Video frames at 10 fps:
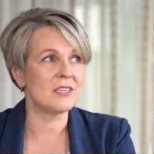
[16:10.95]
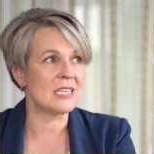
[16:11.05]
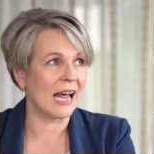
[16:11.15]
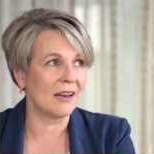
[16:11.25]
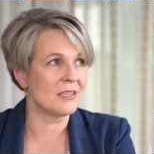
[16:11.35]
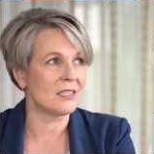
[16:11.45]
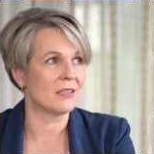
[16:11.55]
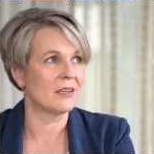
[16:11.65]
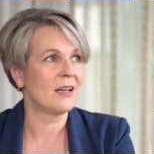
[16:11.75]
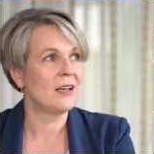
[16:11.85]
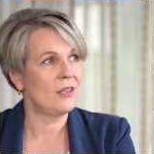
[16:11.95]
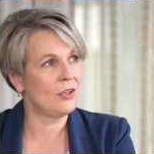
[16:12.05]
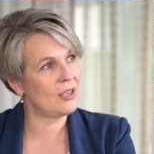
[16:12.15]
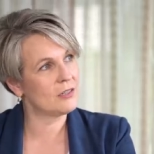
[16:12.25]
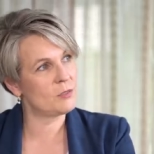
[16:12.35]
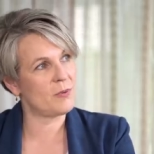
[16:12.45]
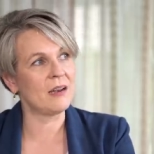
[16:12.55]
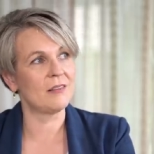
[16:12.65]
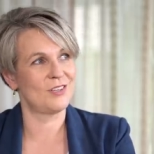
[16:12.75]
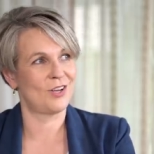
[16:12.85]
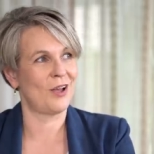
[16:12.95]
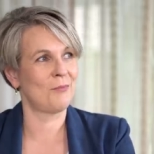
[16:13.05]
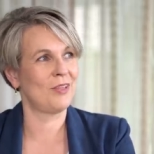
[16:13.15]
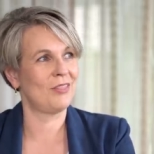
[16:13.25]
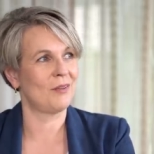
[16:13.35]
and talented, you can spend the time with